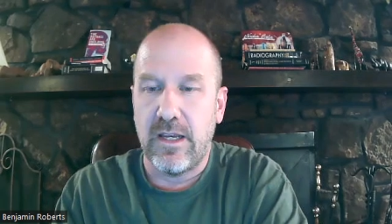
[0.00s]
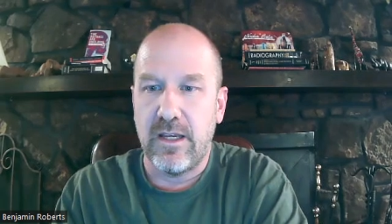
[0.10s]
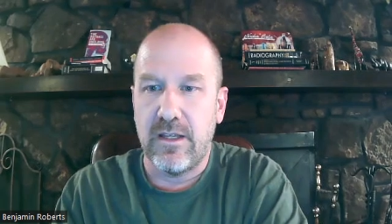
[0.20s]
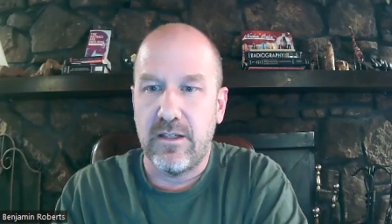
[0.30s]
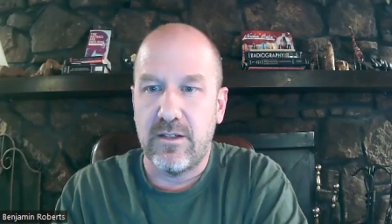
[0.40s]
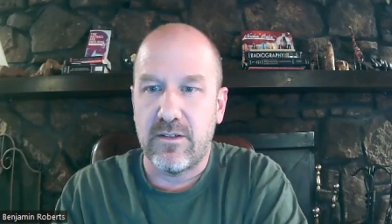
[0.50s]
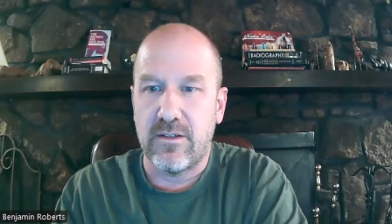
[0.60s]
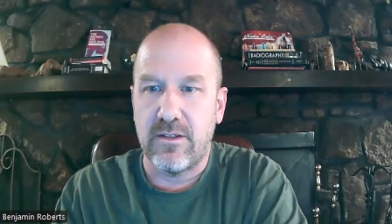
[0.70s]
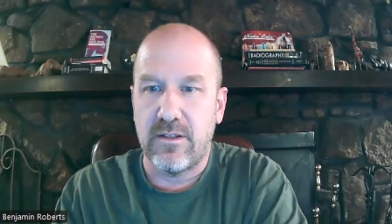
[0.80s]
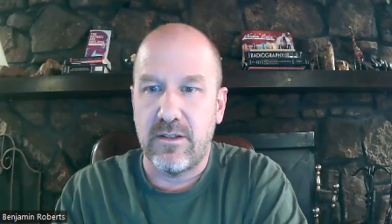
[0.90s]
And
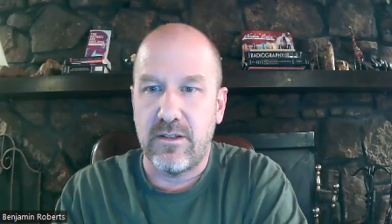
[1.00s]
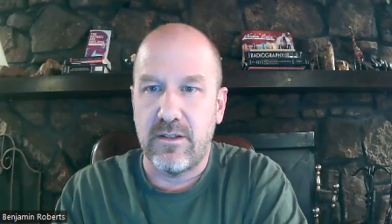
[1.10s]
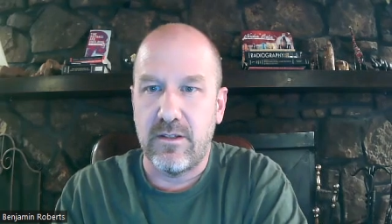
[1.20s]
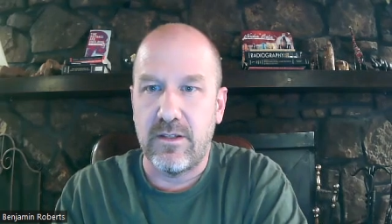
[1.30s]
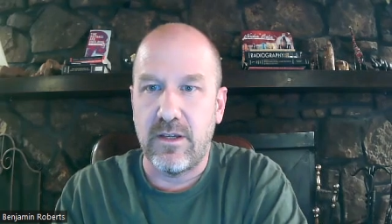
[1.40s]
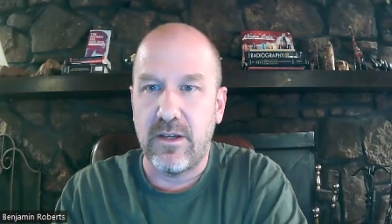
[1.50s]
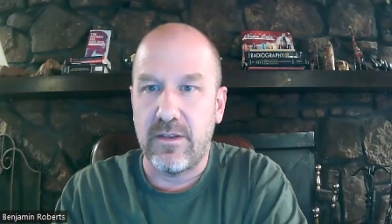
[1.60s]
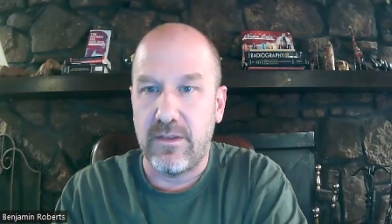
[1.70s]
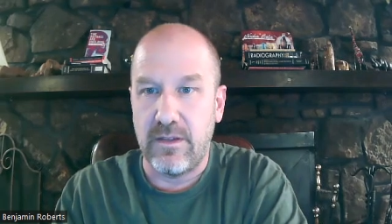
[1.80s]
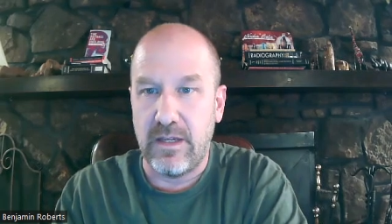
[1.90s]

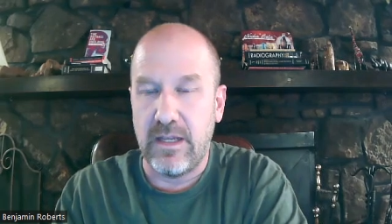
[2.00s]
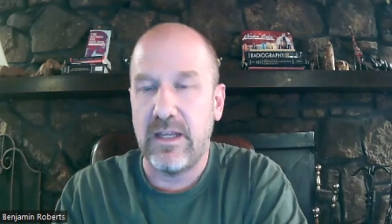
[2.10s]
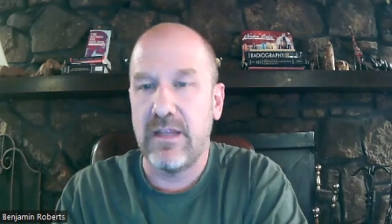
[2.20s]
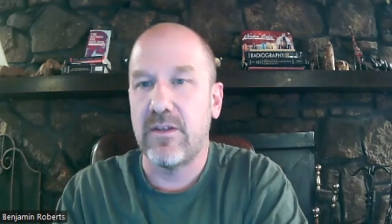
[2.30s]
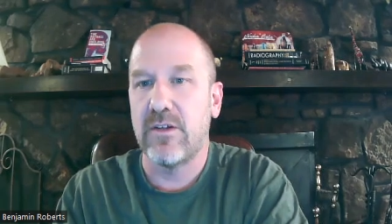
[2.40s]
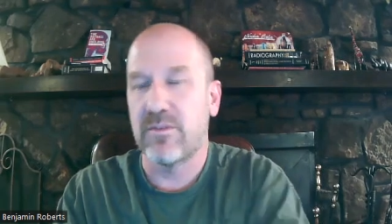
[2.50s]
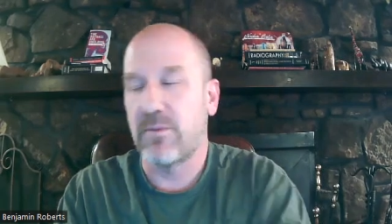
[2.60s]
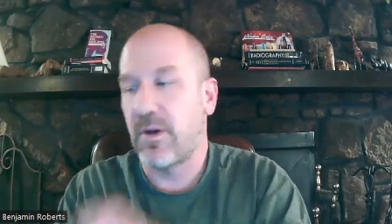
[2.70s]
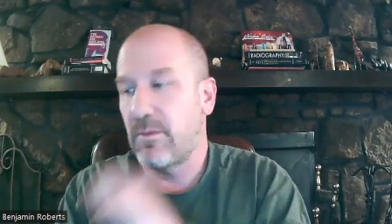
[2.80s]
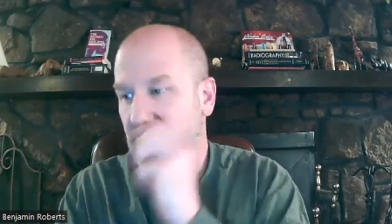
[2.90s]
that and in
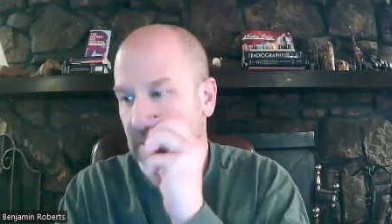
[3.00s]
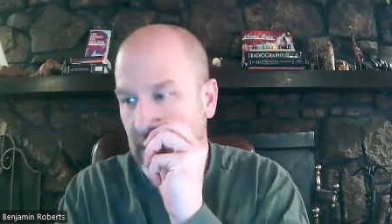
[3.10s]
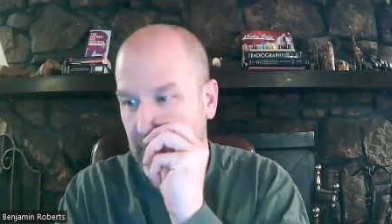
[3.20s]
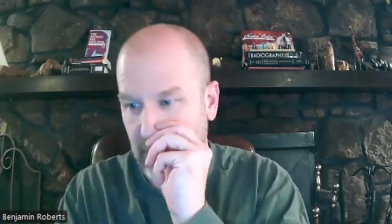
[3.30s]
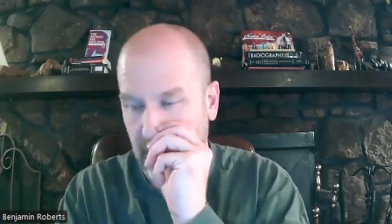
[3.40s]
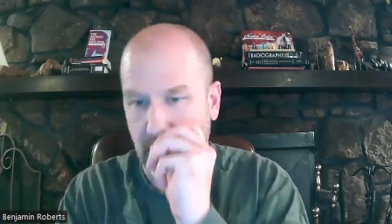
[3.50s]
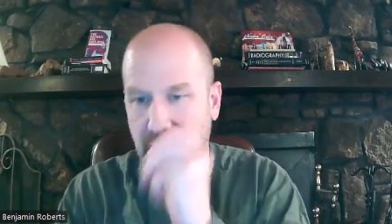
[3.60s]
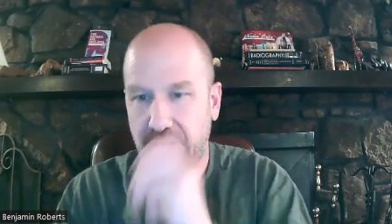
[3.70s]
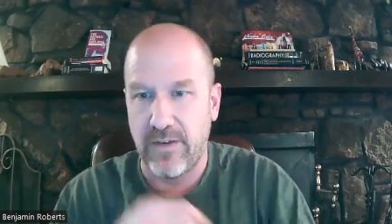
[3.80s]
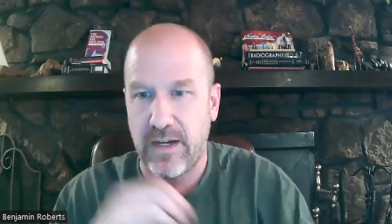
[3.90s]
those moments, that's like
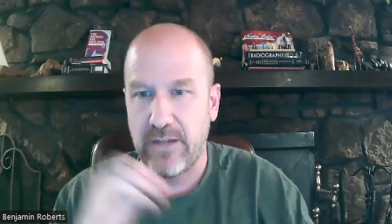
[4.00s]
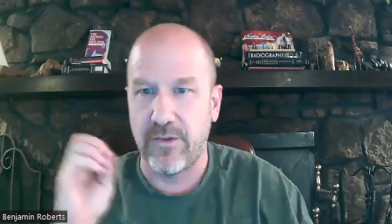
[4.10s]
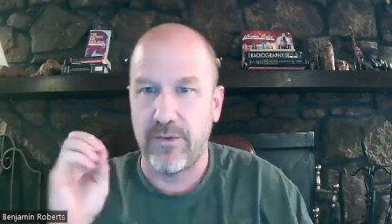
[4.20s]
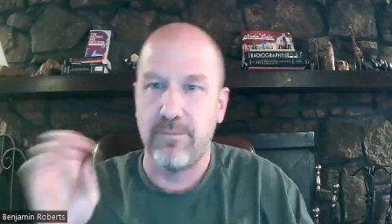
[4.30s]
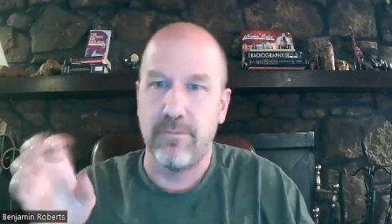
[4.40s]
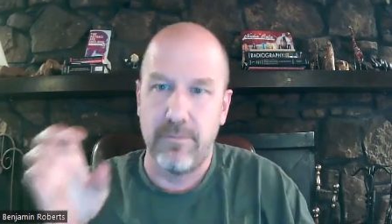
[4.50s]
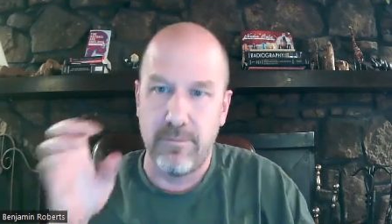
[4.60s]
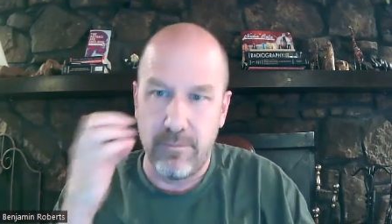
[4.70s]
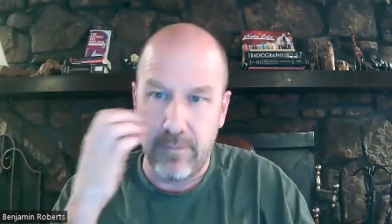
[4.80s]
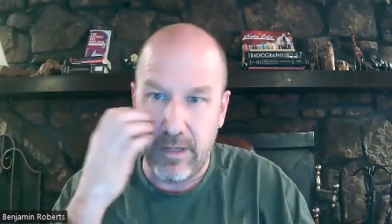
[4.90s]
when I find little,
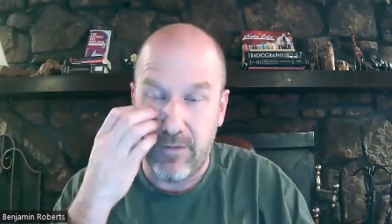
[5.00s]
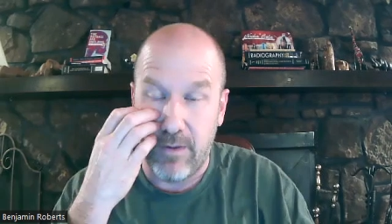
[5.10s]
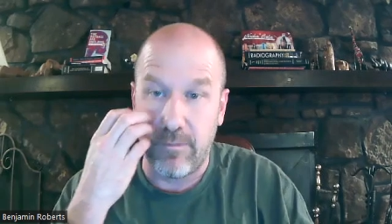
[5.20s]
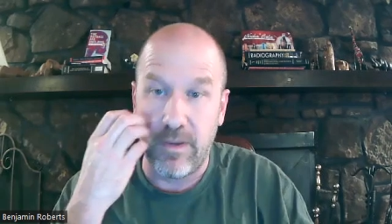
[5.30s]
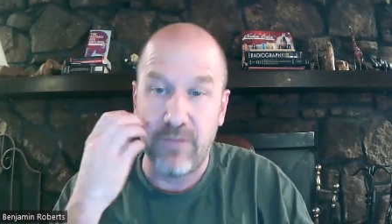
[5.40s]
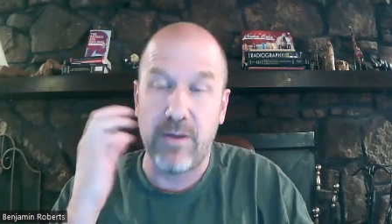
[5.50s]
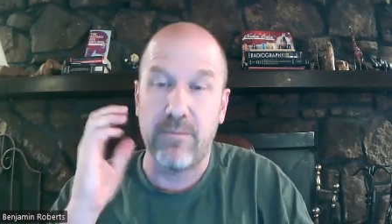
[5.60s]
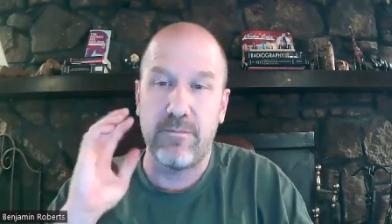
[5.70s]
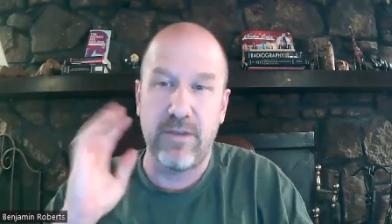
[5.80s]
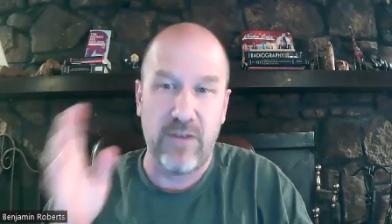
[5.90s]
if
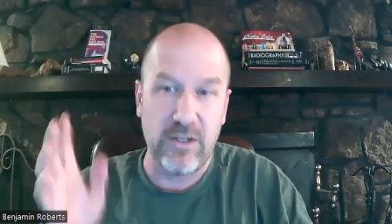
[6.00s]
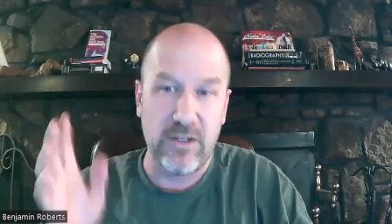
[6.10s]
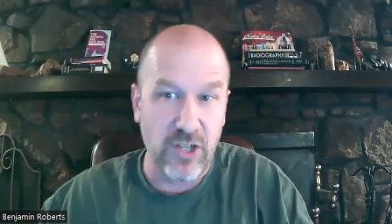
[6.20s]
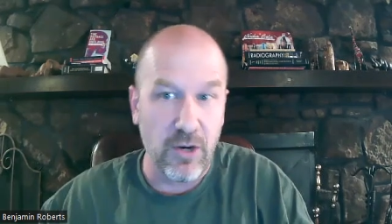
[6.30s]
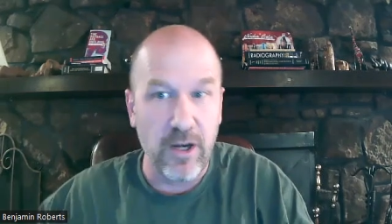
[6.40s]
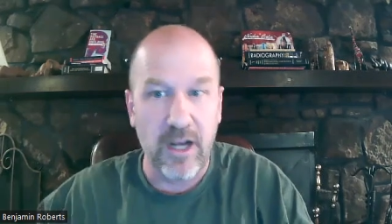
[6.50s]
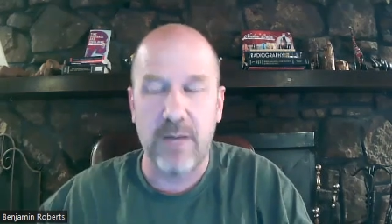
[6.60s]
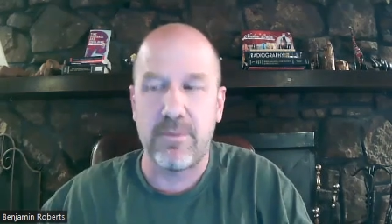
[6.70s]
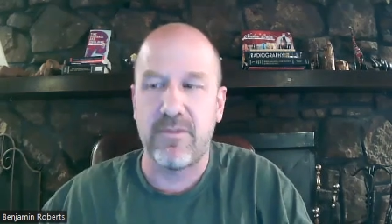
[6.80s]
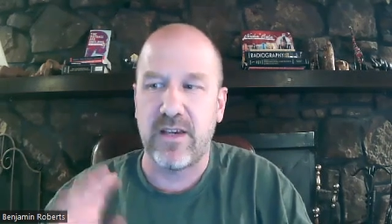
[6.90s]
I show
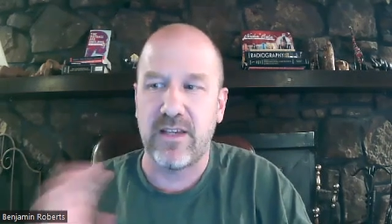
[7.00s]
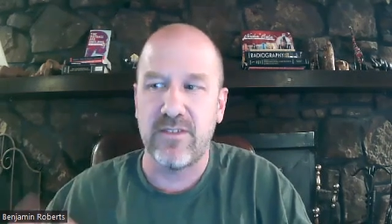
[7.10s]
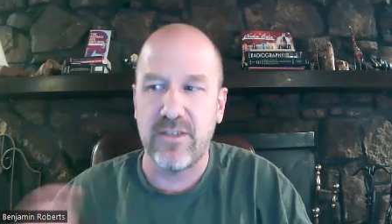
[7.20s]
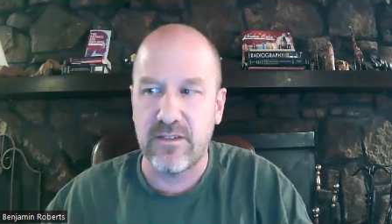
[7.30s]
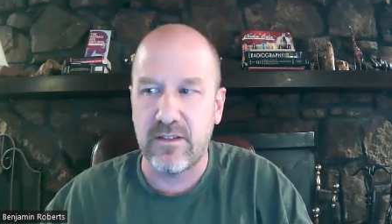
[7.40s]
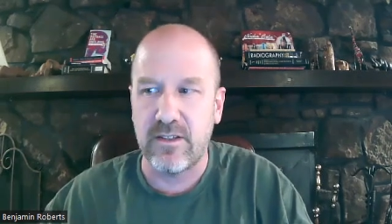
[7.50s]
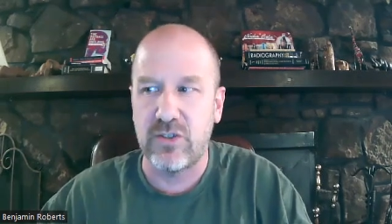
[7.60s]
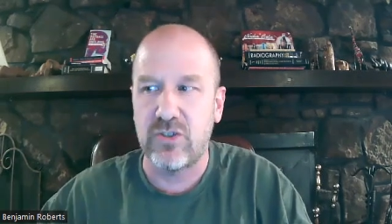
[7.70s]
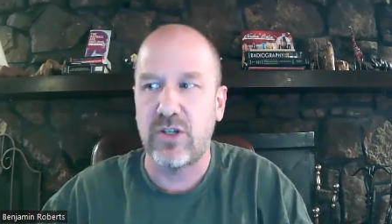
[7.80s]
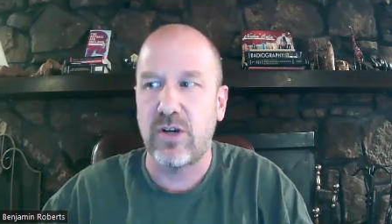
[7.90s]
up, if I
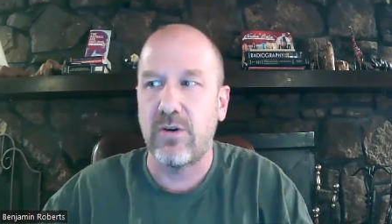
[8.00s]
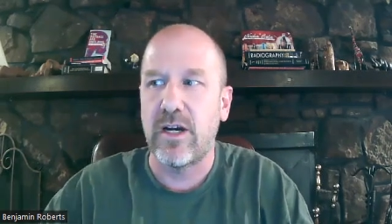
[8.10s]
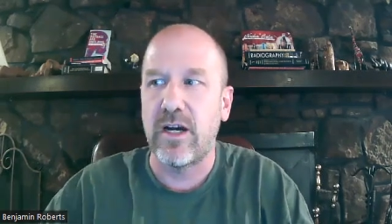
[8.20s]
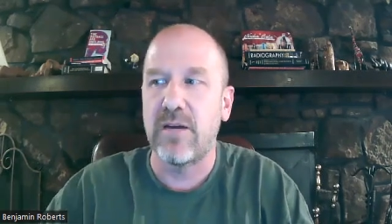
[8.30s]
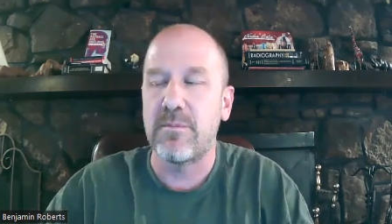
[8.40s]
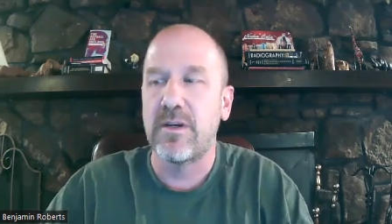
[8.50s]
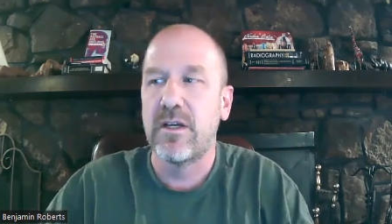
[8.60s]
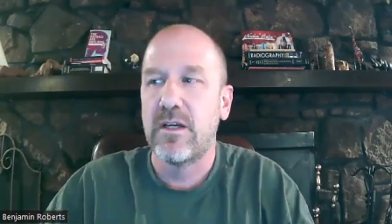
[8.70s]
consistently show up,